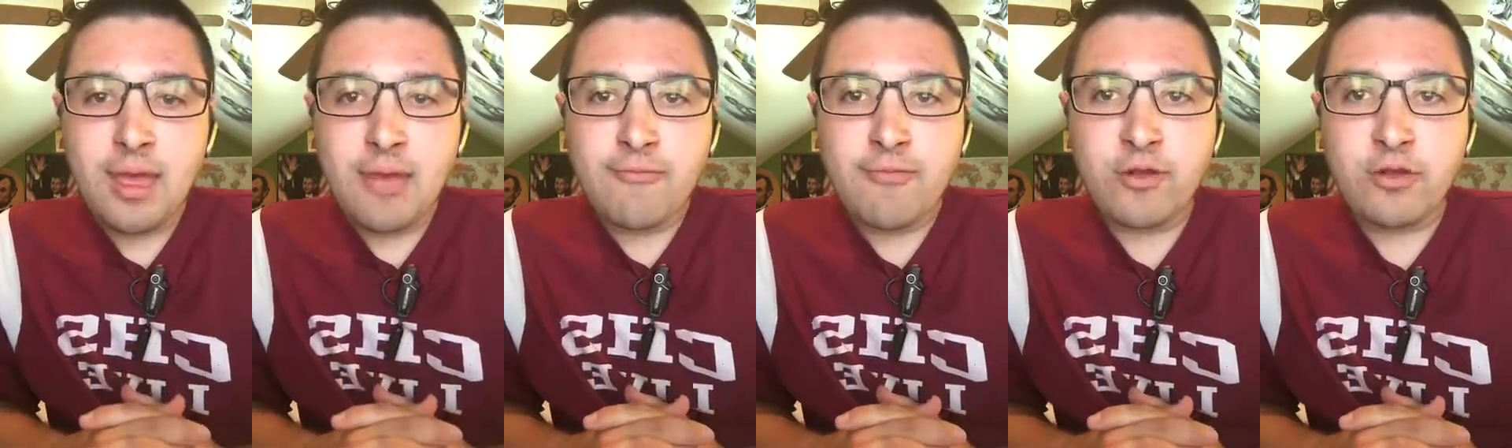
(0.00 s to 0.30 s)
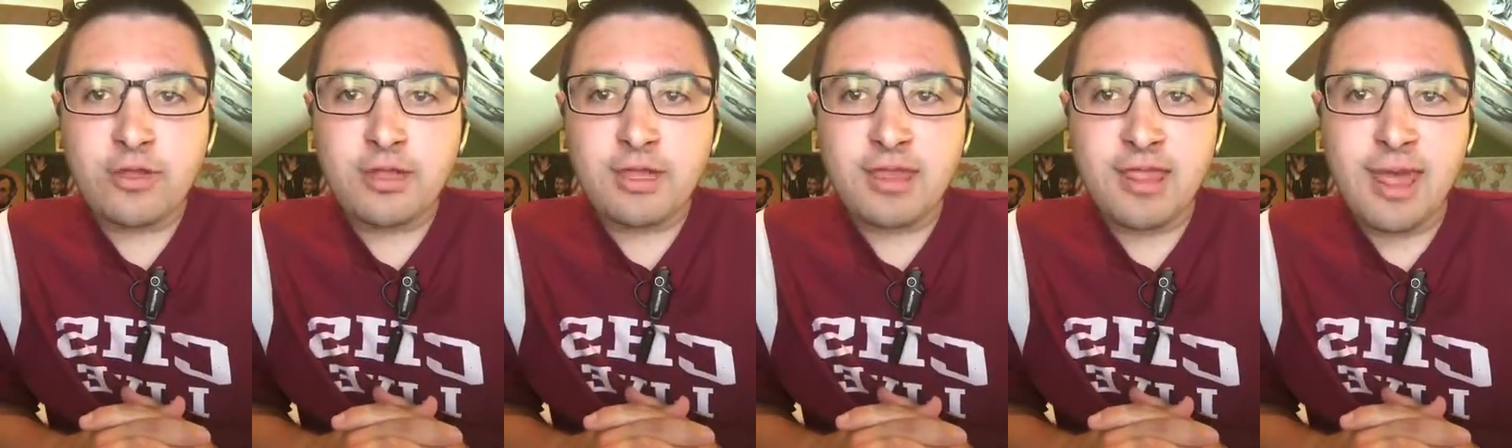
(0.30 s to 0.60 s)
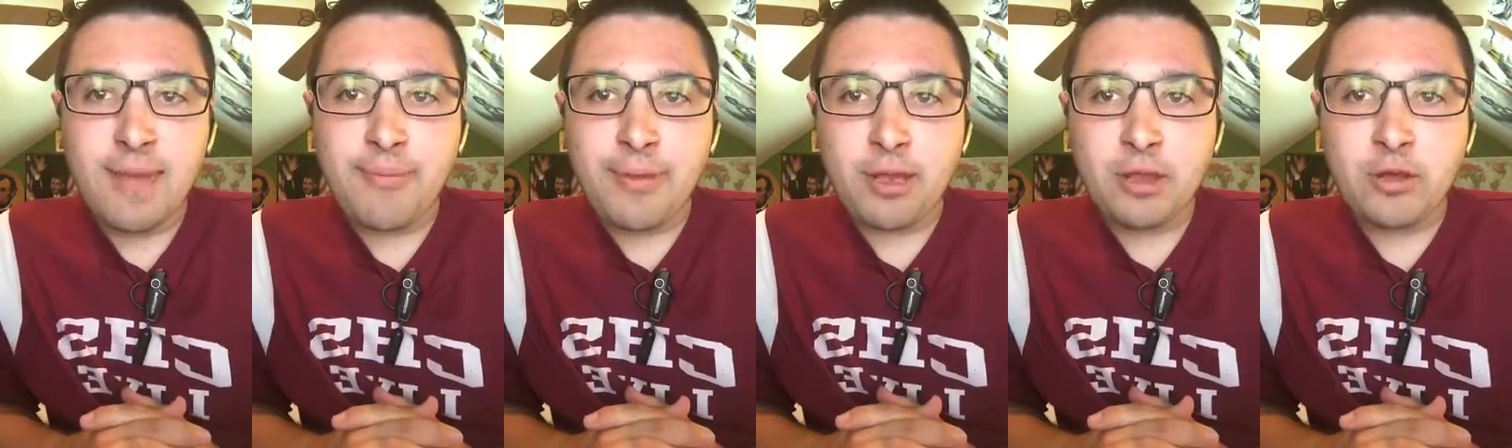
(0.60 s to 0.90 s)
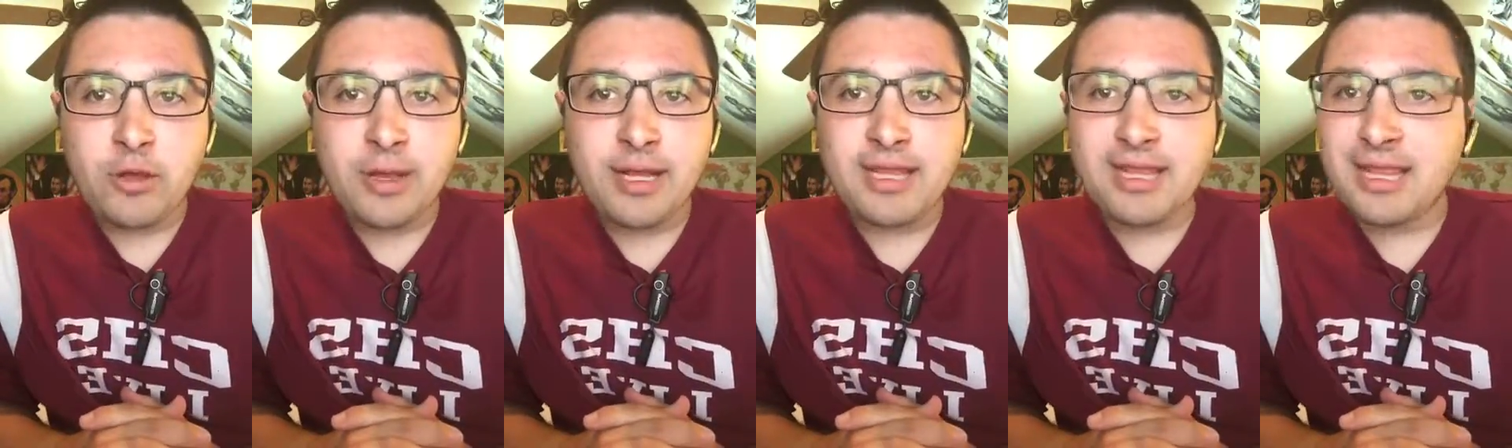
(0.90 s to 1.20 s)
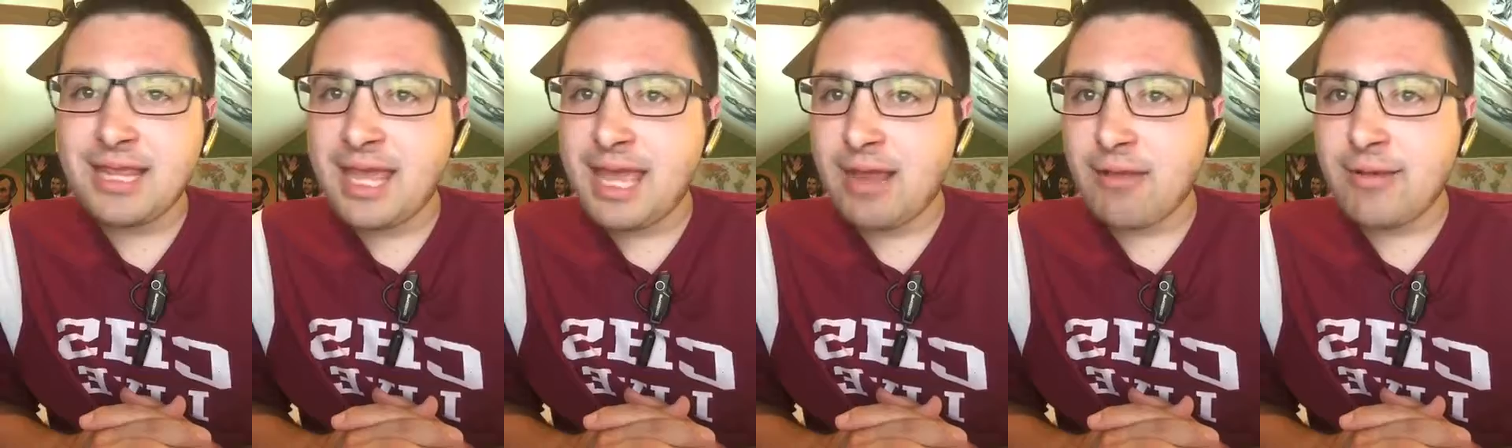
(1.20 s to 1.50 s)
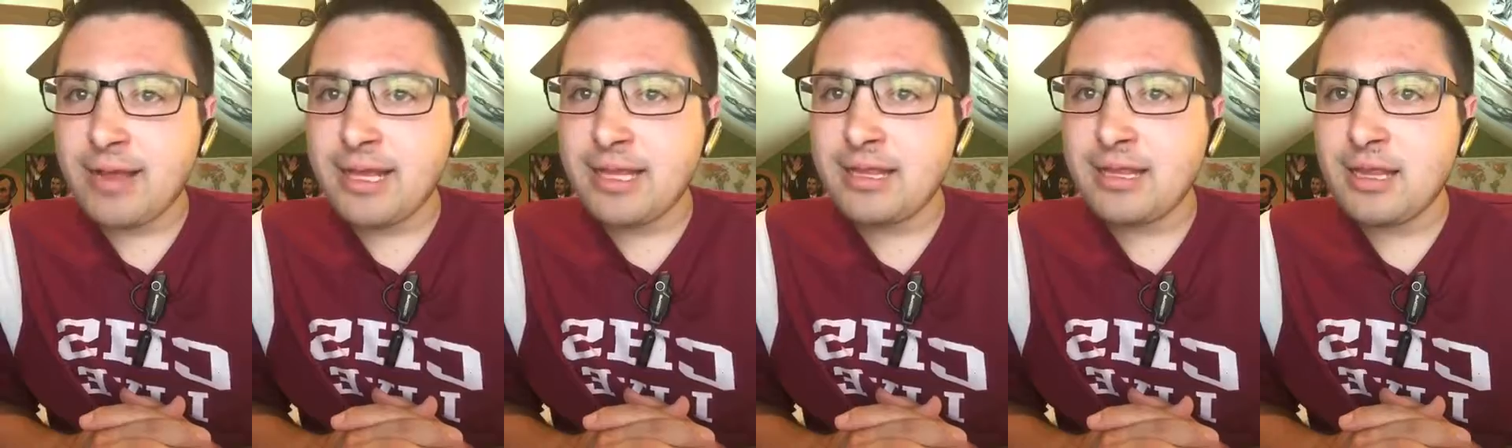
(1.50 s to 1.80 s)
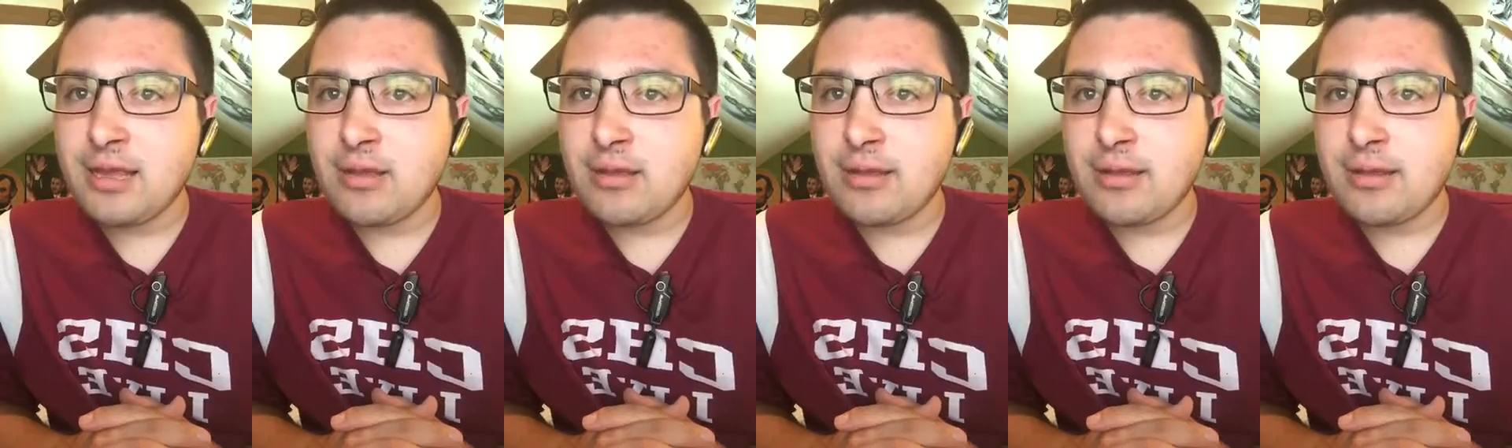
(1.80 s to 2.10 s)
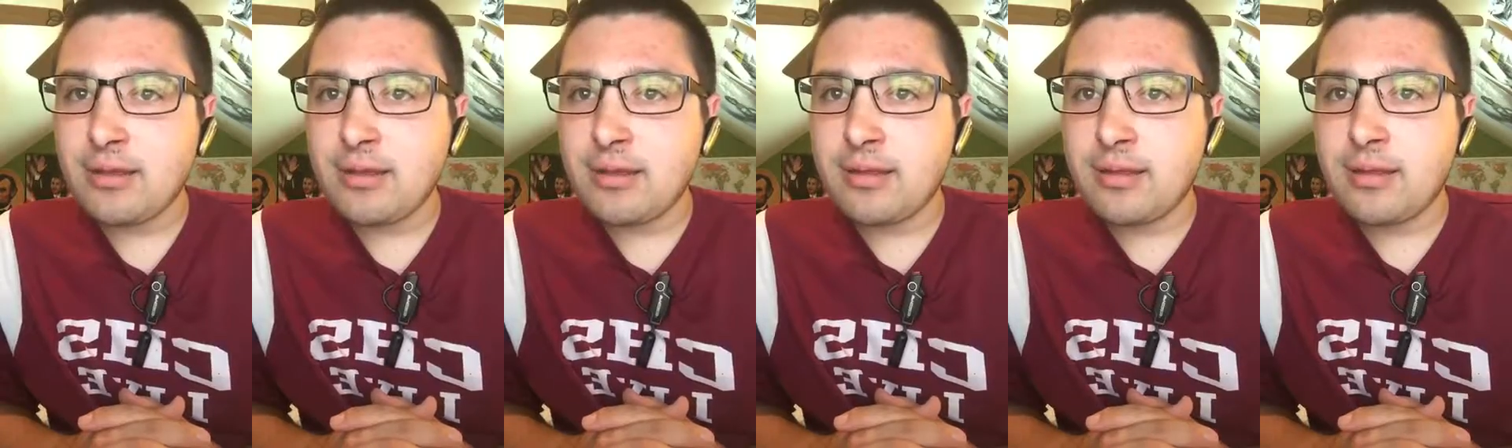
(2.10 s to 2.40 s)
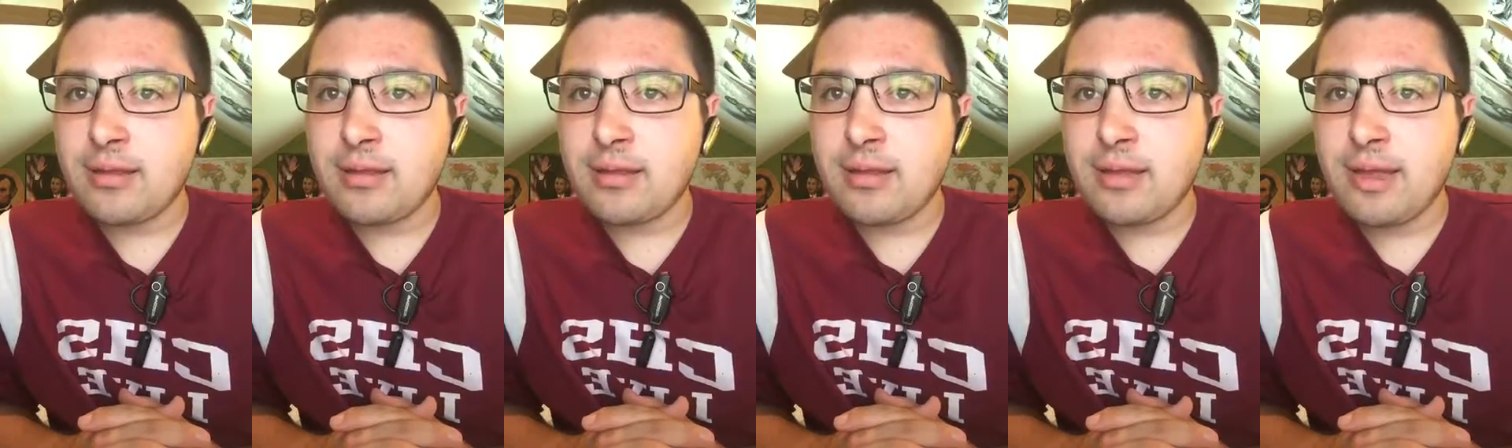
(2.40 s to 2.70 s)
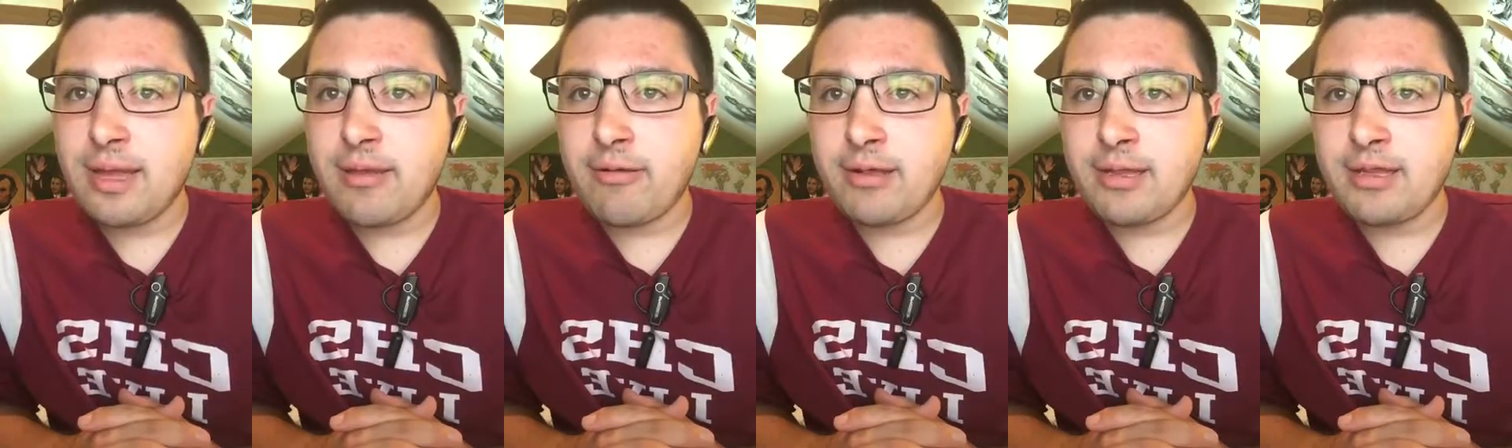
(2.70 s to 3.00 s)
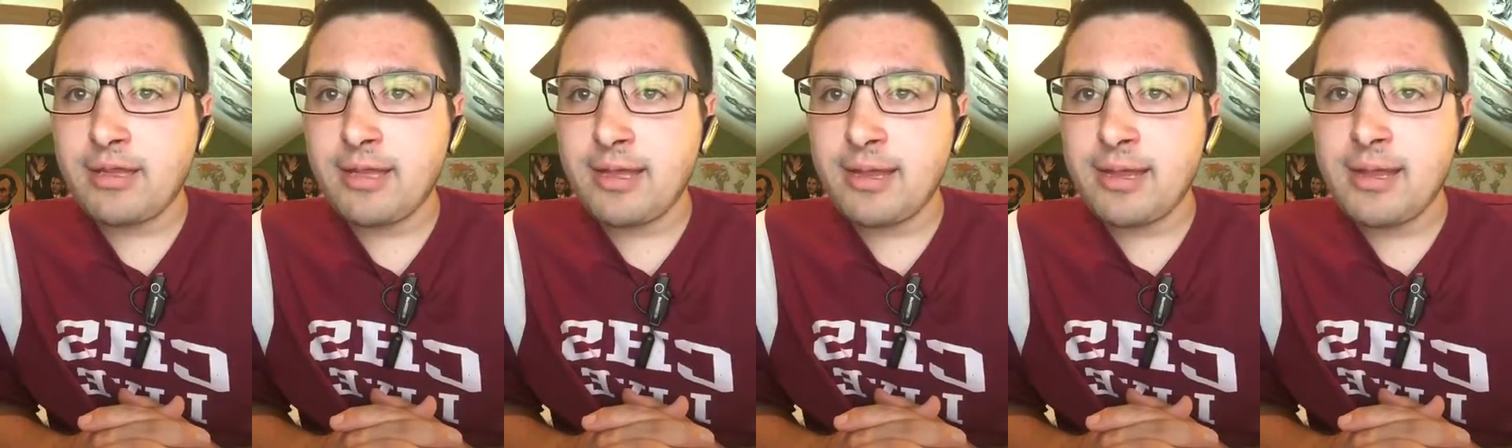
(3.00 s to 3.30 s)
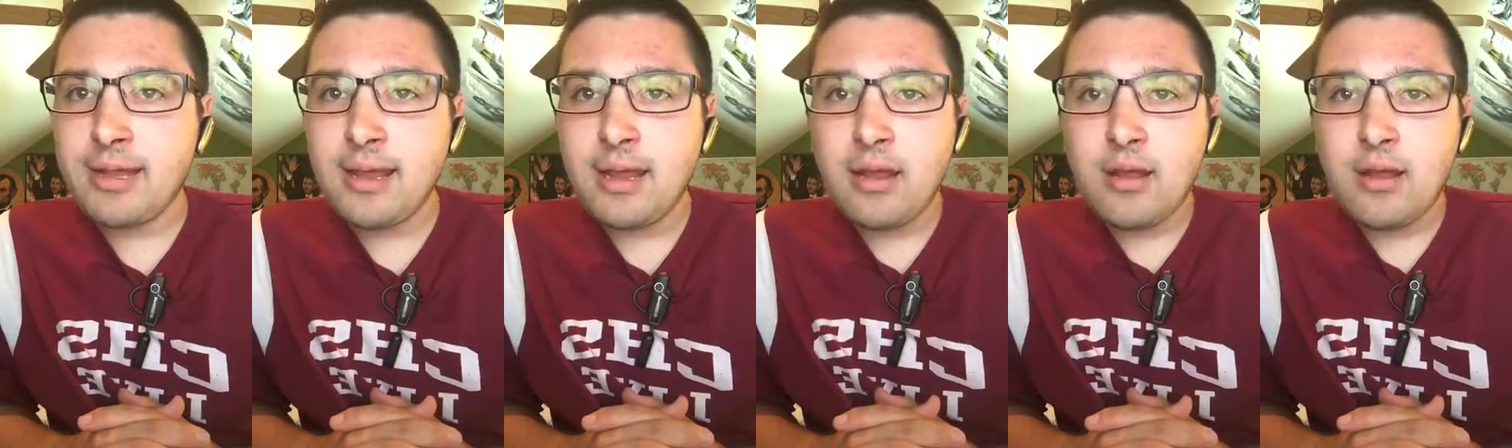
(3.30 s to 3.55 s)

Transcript: First up, Chris Harris Harrison